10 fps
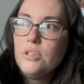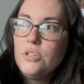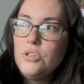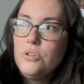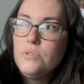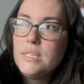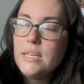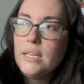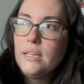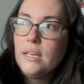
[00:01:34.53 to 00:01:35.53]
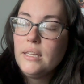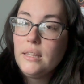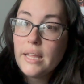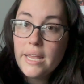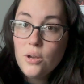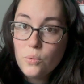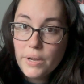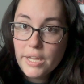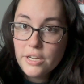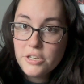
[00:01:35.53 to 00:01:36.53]
using
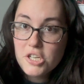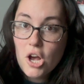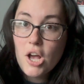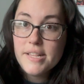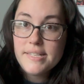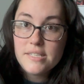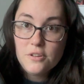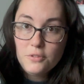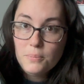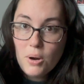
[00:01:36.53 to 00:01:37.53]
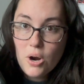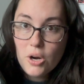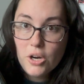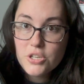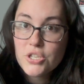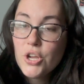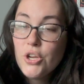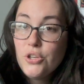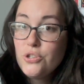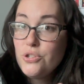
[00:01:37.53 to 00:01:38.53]
language on silver bars
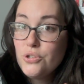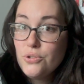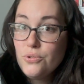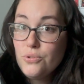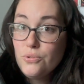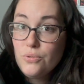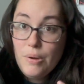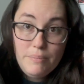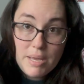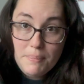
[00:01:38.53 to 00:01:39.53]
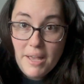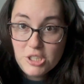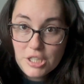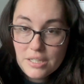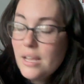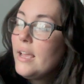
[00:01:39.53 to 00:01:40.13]
to make magic.